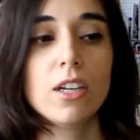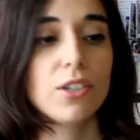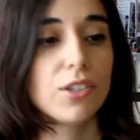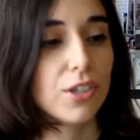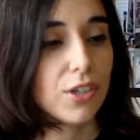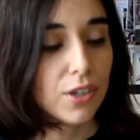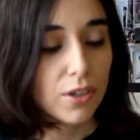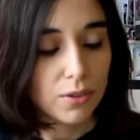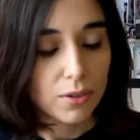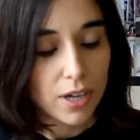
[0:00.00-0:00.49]

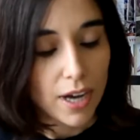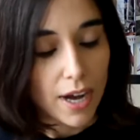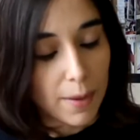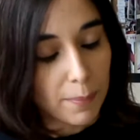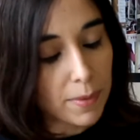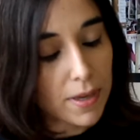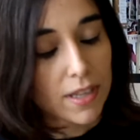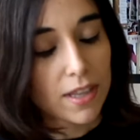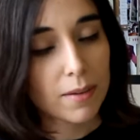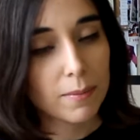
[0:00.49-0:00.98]
You don't
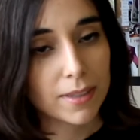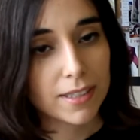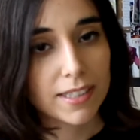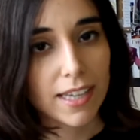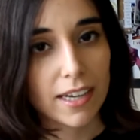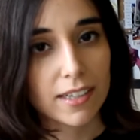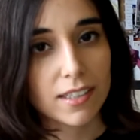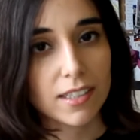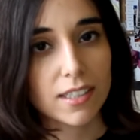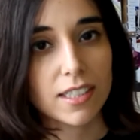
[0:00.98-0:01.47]
copy them
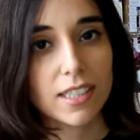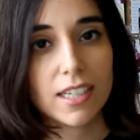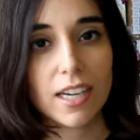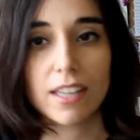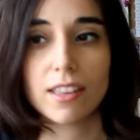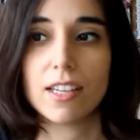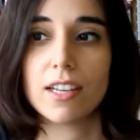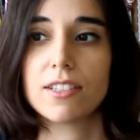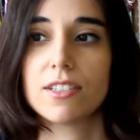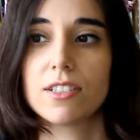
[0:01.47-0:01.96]
exactly
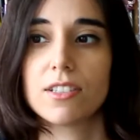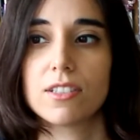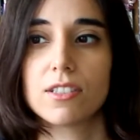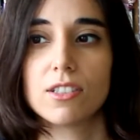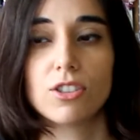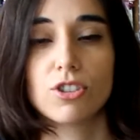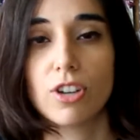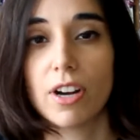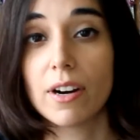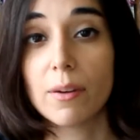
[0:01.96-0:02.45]
unless
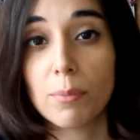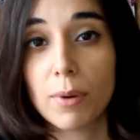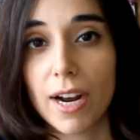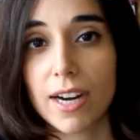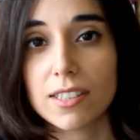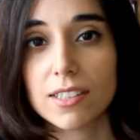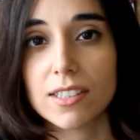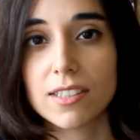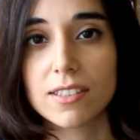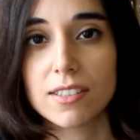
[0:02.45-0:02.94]
you're trying to
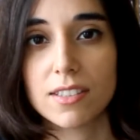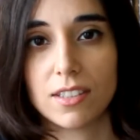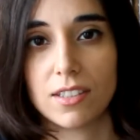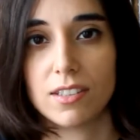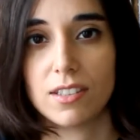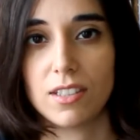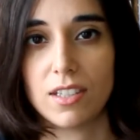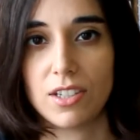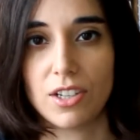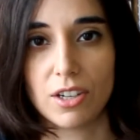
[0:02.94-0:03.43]
practice,
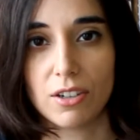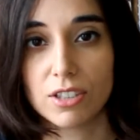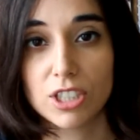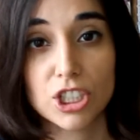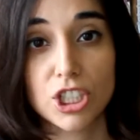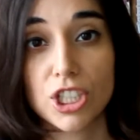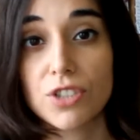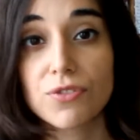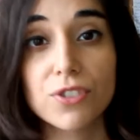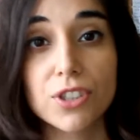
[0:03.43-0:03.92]
and you know it's
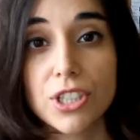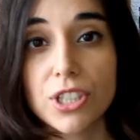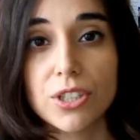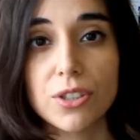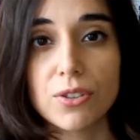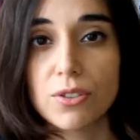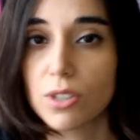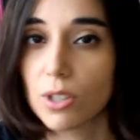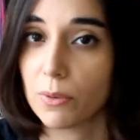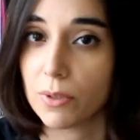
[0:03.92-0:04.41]
just for
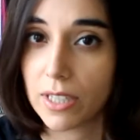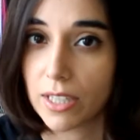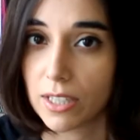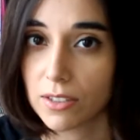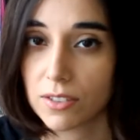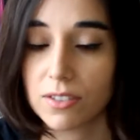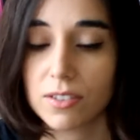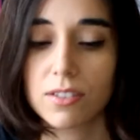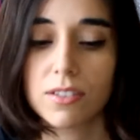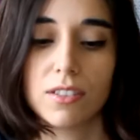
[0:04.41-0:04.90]
you, no one
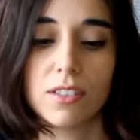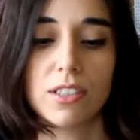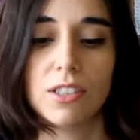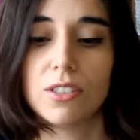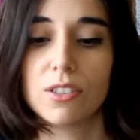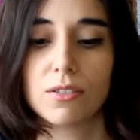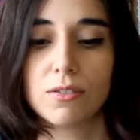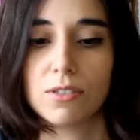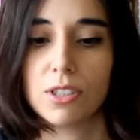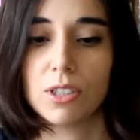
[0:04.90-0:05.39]
else. You
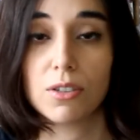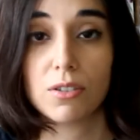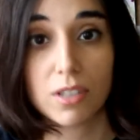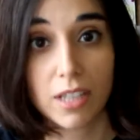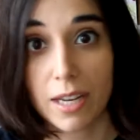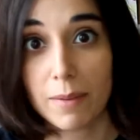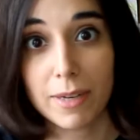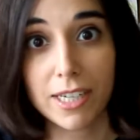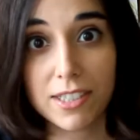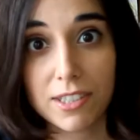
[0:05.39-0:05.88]
don't
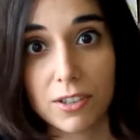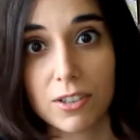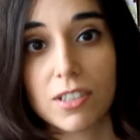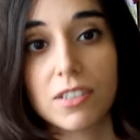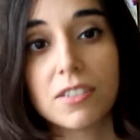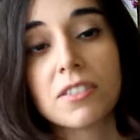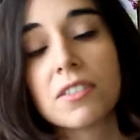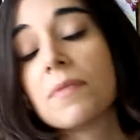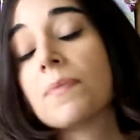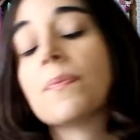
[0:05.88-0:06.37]
claim it as
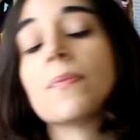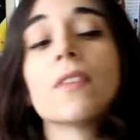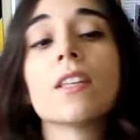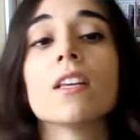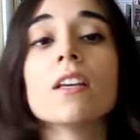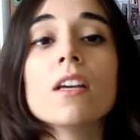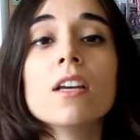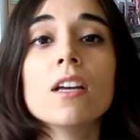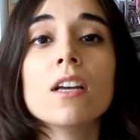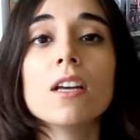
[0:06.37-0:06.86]
yours.
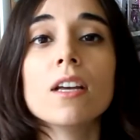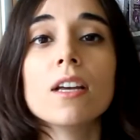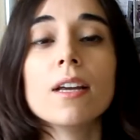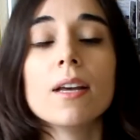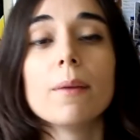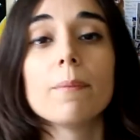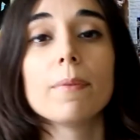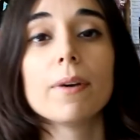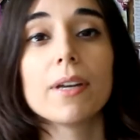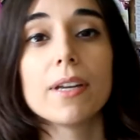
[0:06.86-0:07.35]

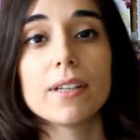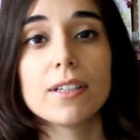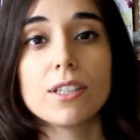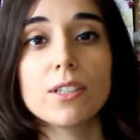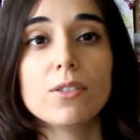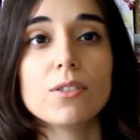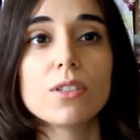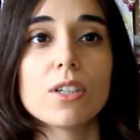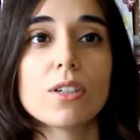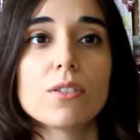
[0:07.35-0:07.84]
But
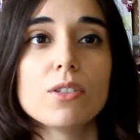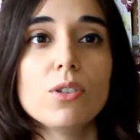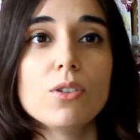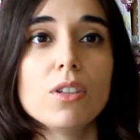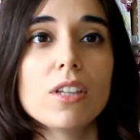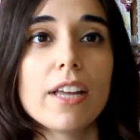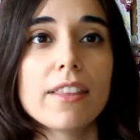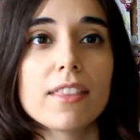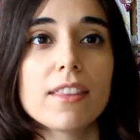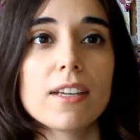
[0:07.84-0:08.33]
you
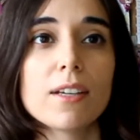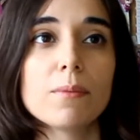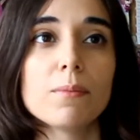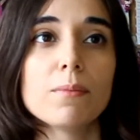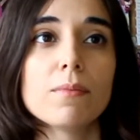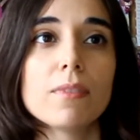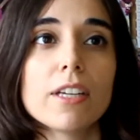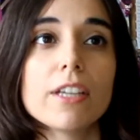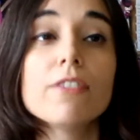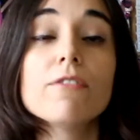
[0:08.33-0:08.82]
let
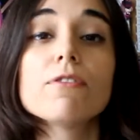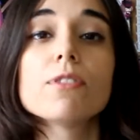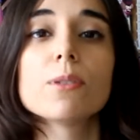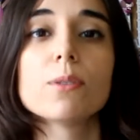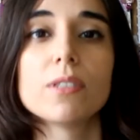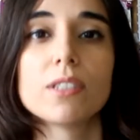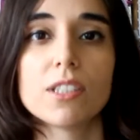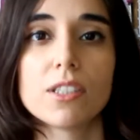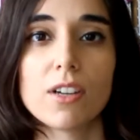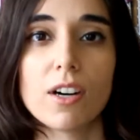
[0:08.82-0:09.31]
them
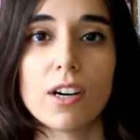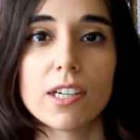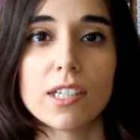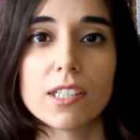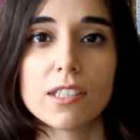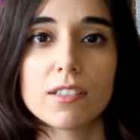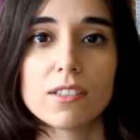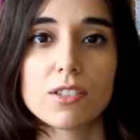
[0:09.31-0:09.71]
influence your art.